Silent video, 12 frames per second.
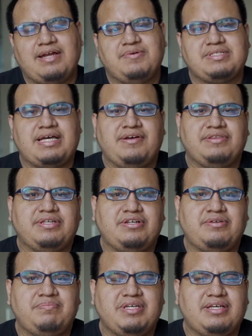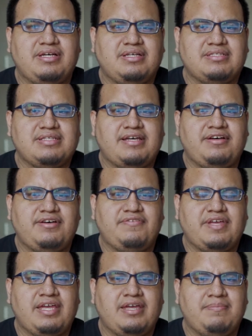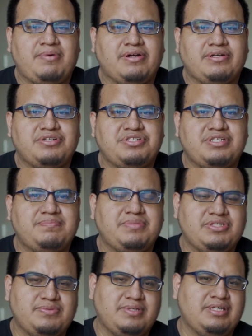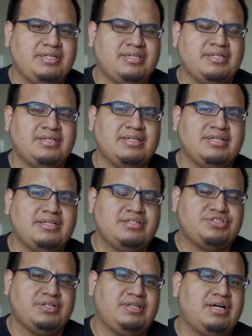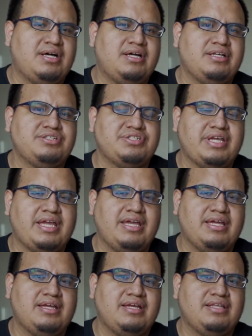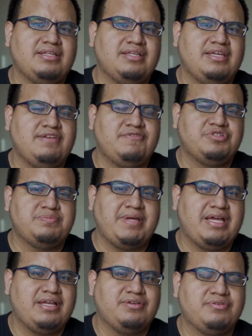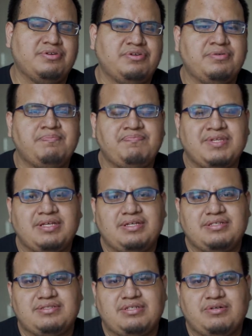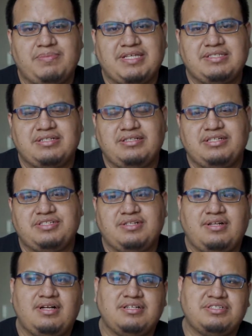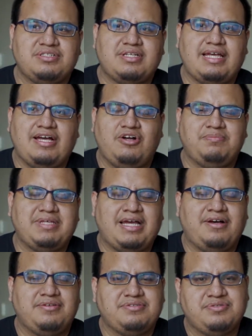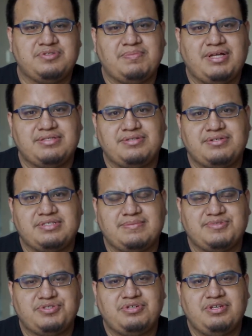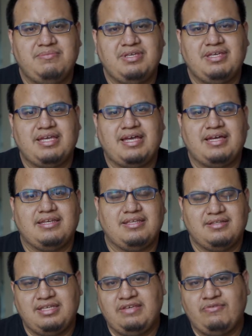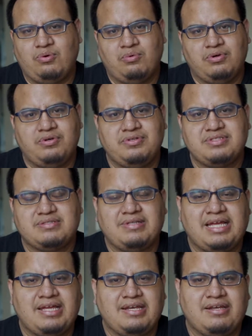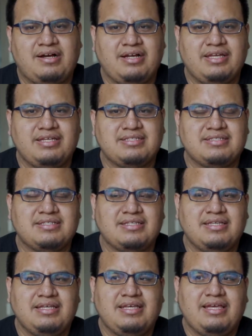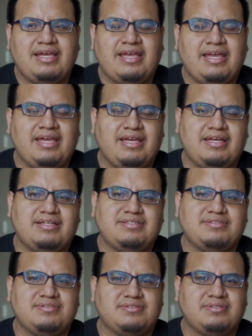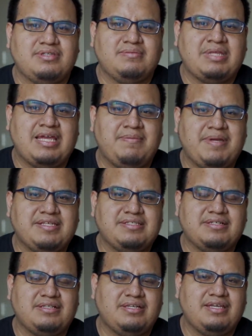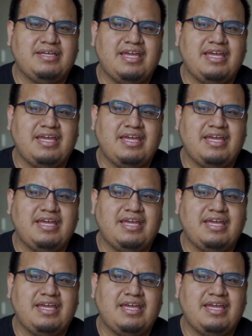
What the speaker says: I was out there because of a partnership between Challenge and the EVO Japan crew. So basically, Challenge helped out to sponsor some streaming at EVO Worlds Light in August, and they basically